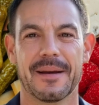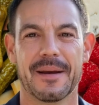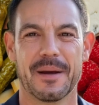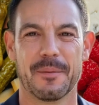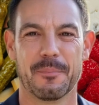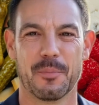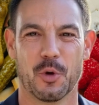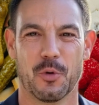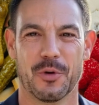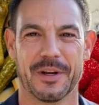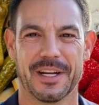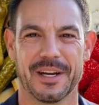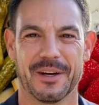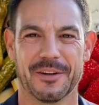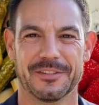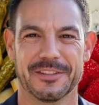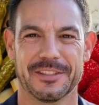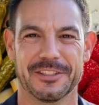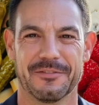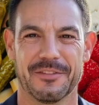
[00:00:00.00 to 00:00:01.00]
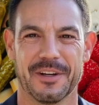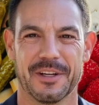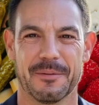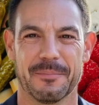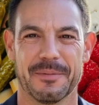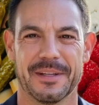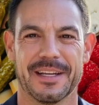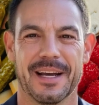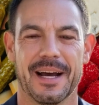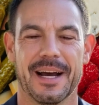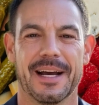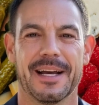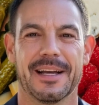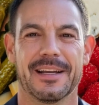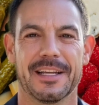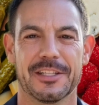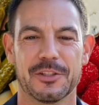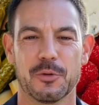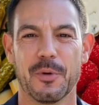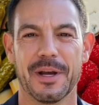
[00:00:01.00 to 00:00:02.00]
A bone health and development diet
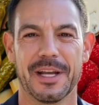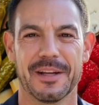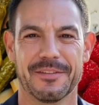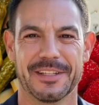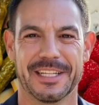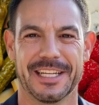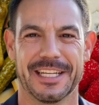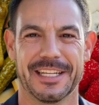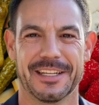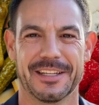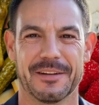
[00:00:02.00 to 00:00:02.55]
is a way of eating